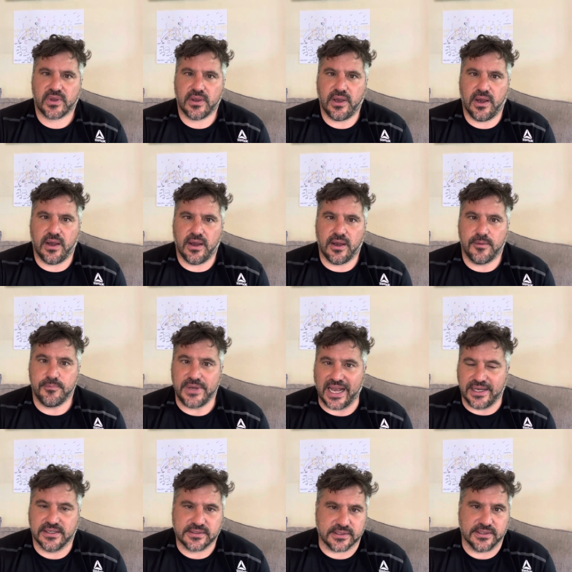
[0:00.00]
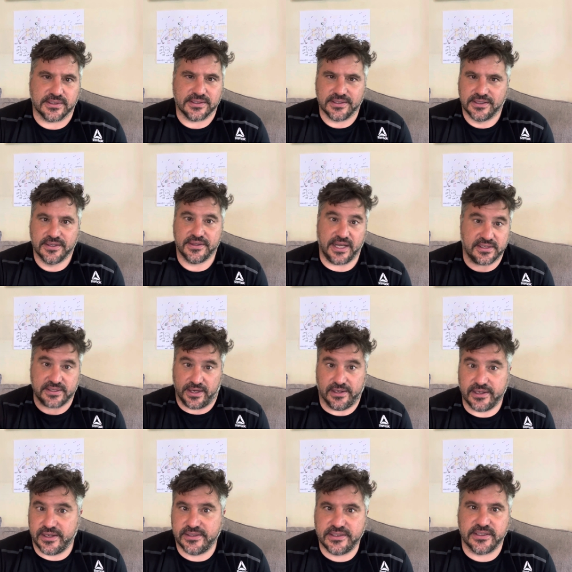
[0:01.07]
Uh, niacin, that's
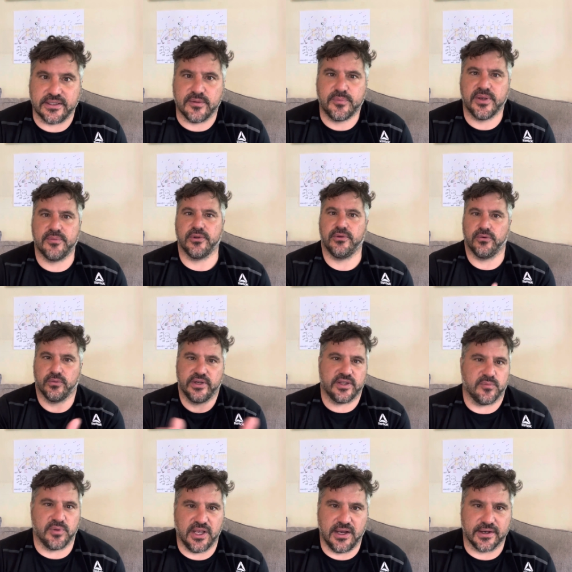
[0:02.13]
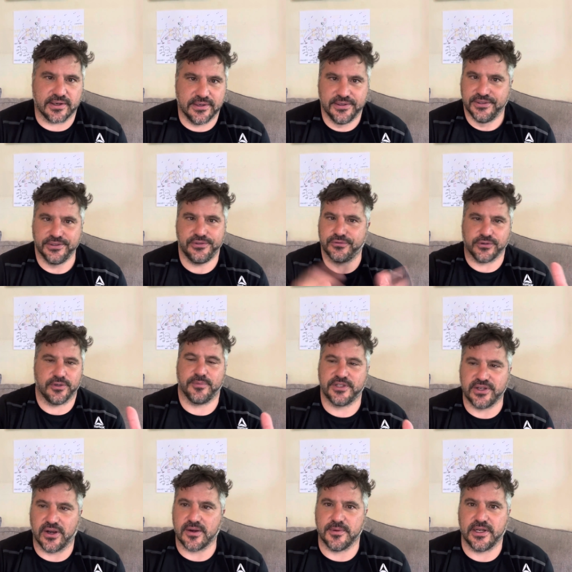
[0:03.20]
NAD. People who read the blog, you've heard me
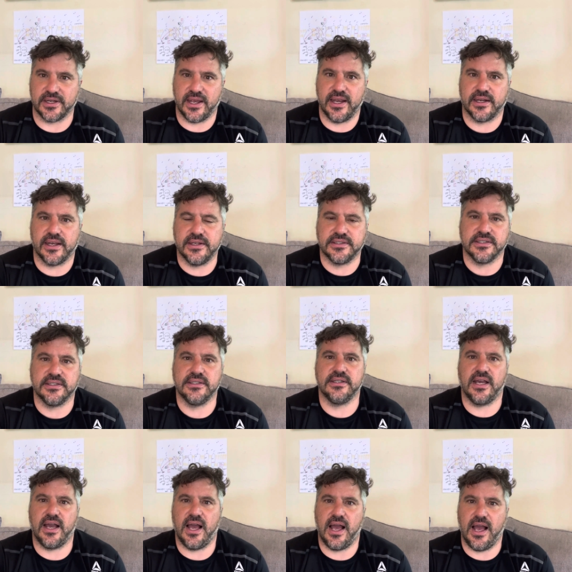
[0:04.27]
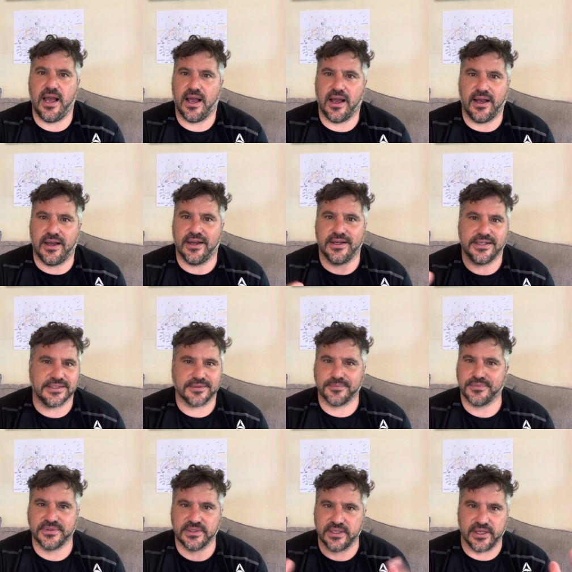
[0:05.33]
talk about NAD, uh,
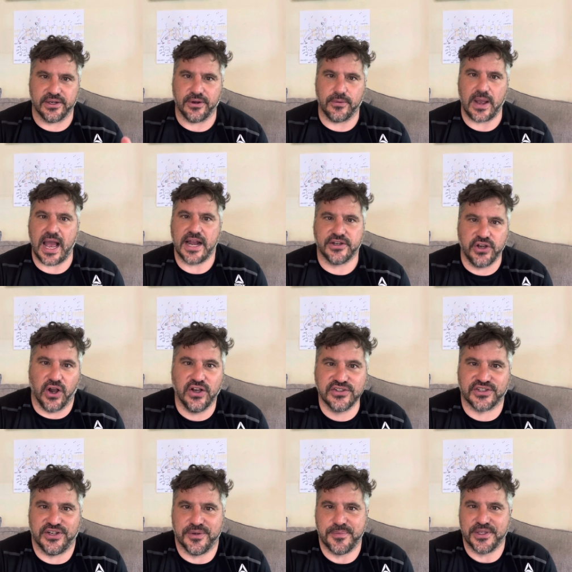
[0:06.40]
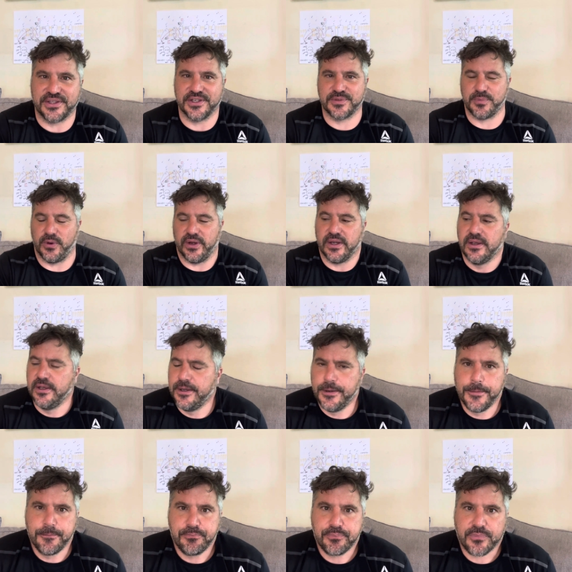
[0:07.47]
you know, ad nauseum at this point.
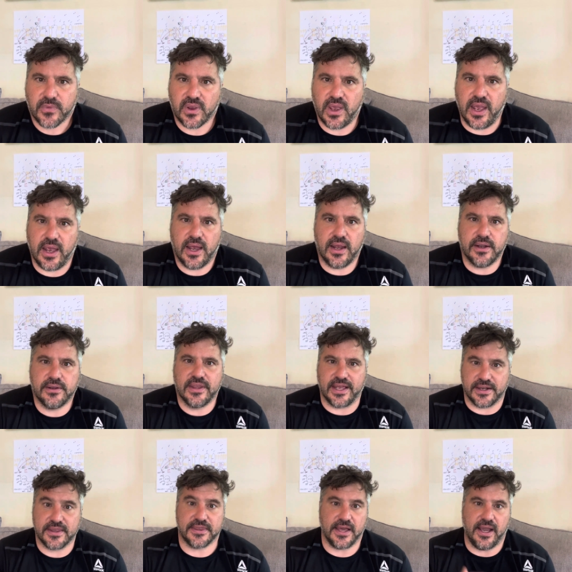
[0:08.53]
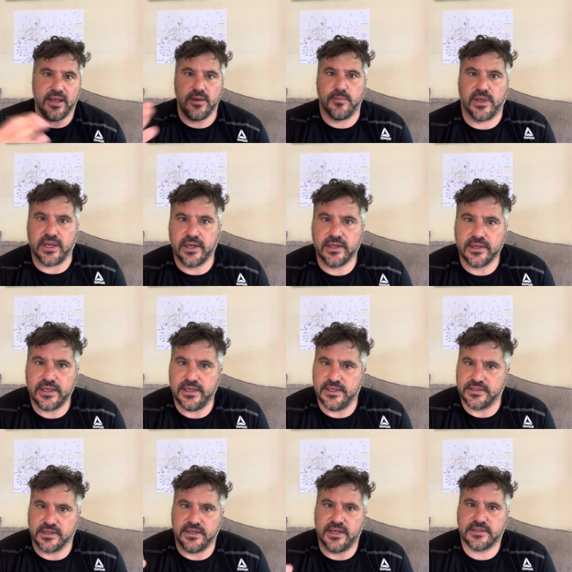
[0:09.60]
And then thiamine
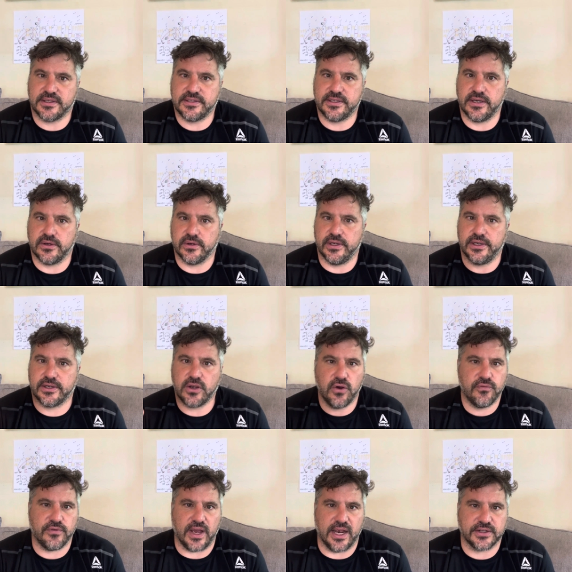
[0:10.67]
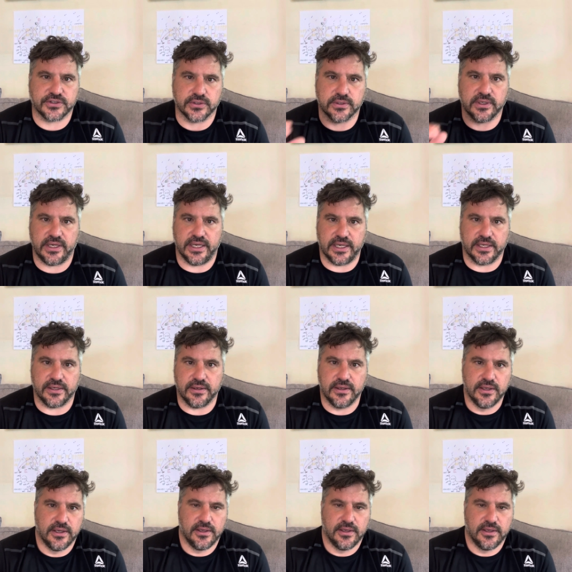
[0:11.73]
is a necessary cofactor in